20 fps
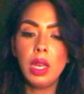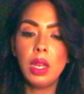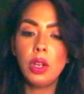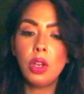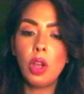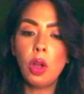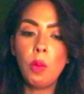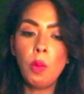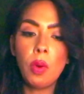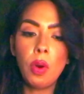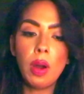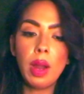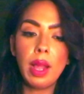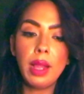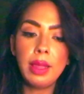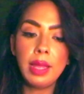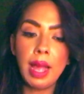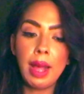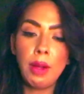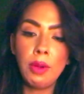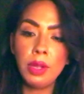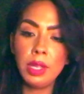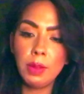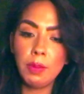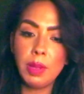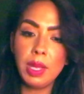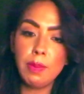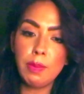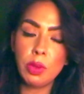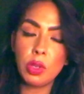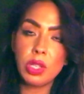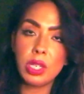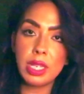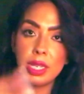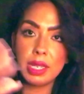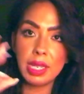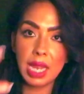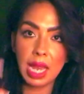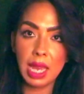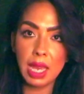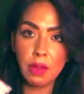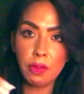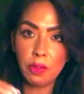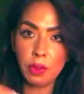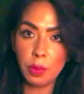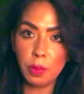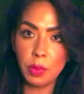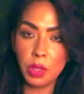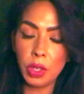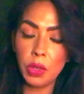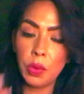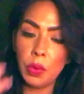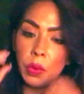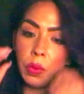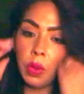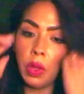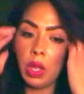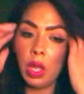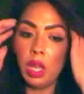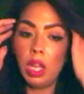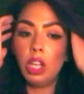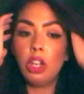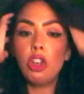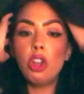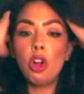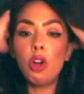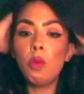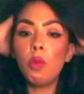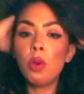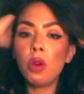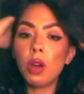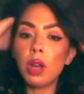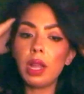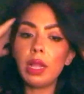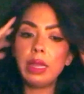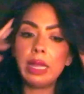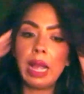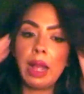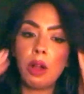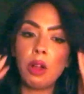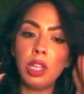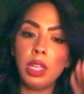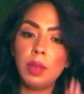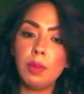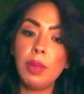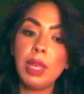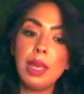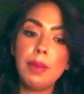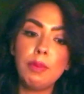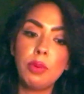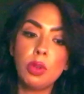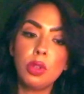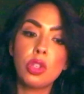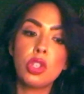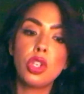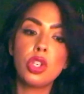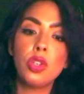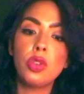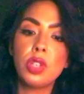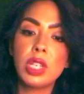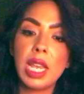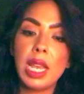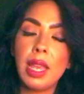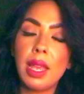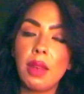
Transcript: no more allowing people to take from you, no more allowing people to take